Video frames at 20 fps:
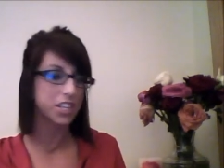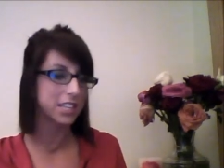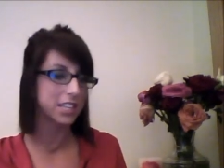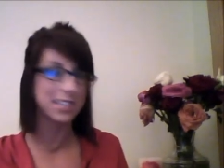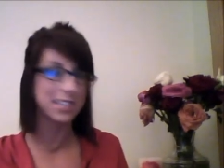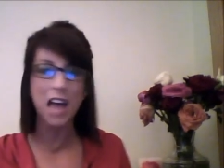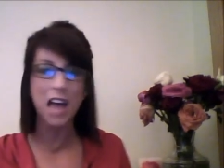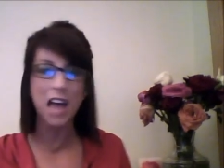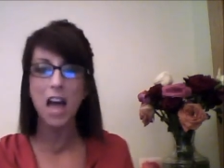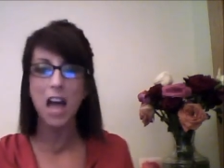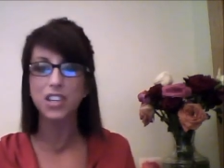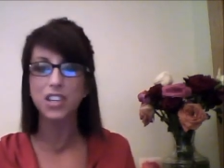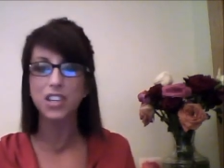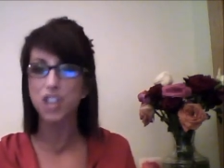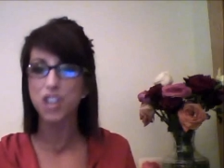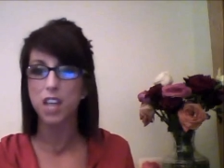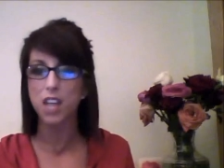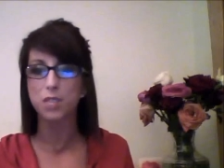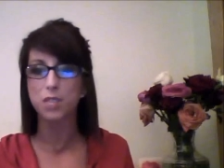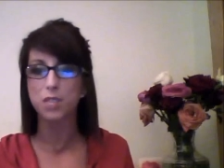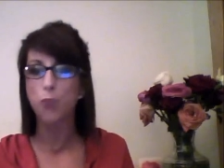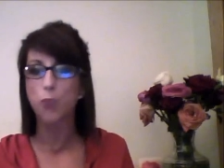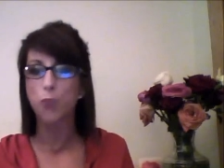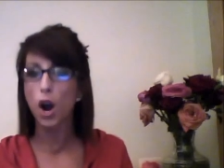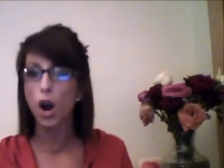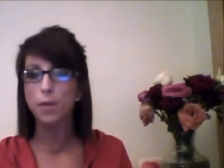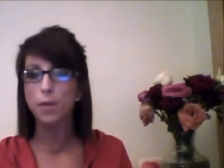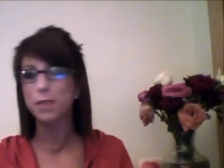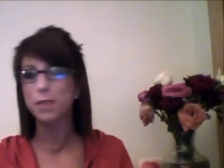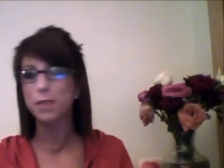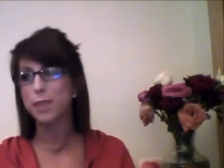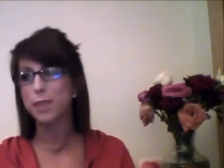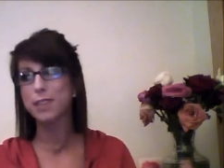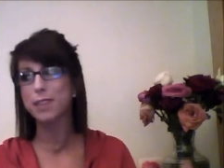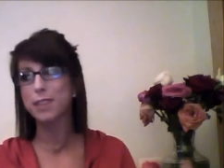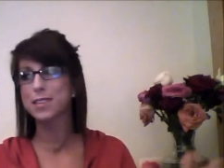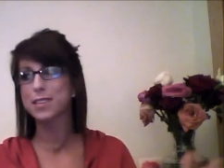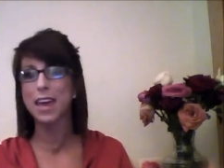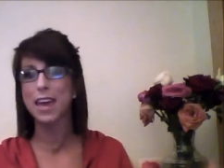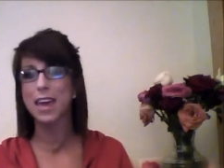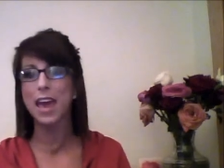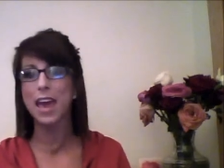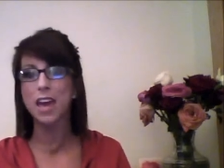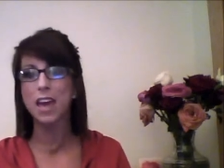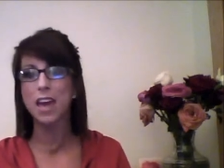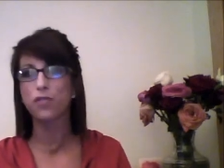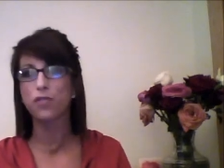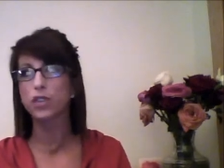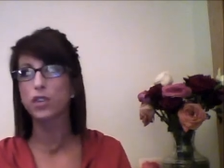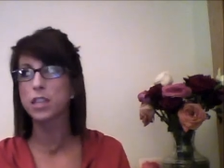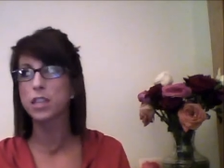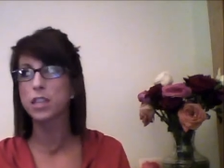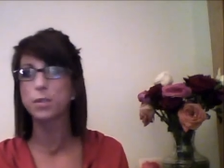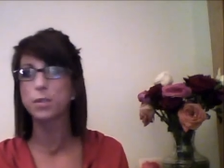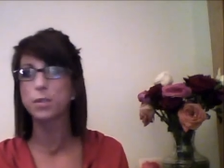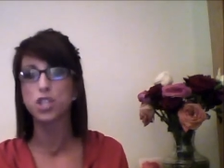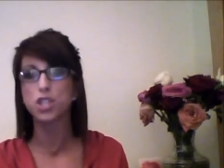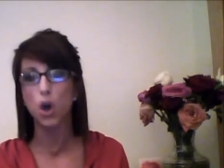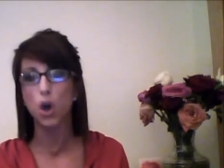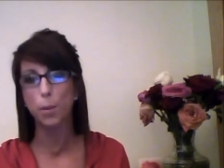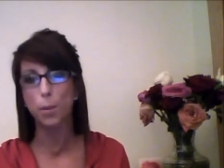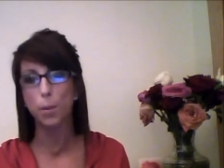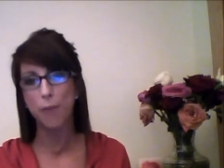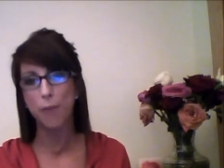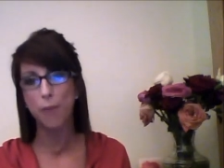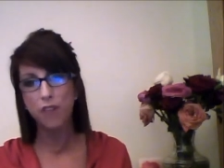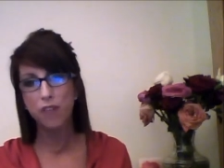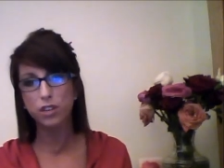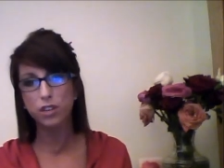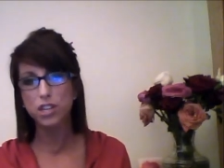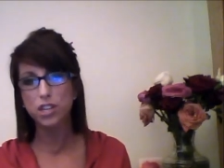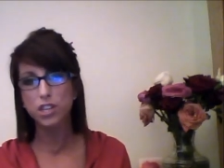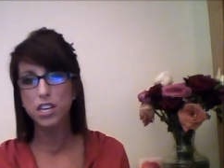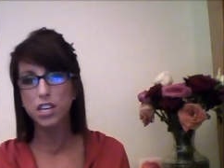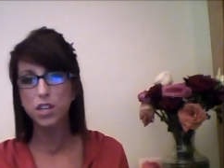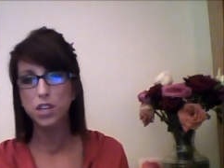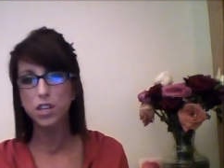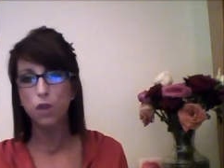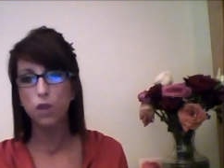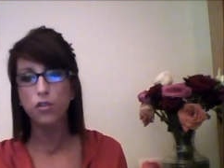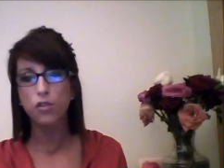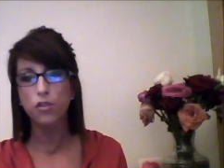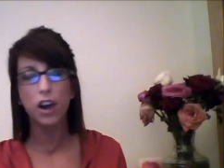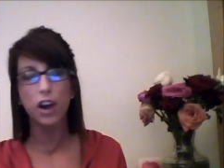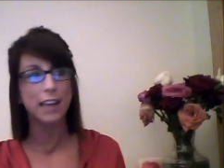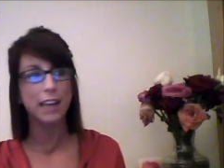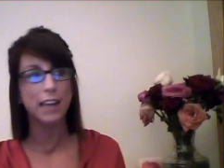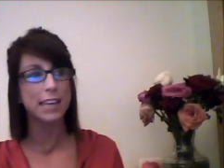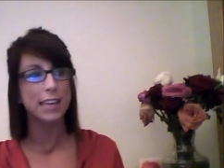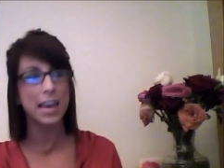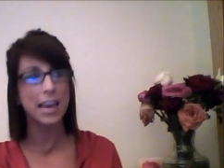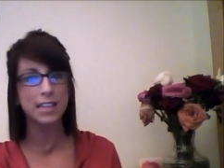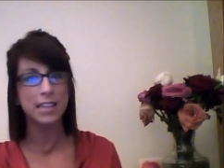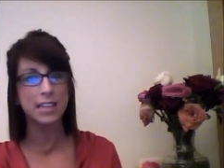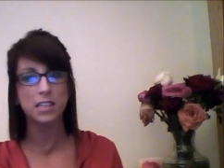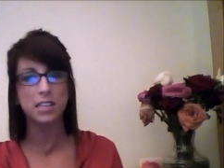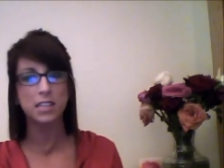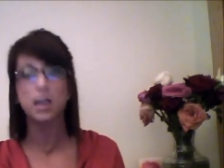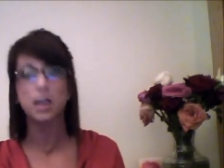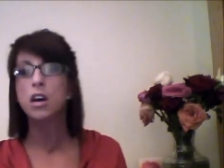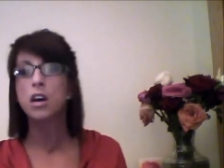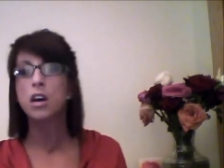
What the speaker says: It's not just Barbie meets Ken for some adult beverages over at Ken's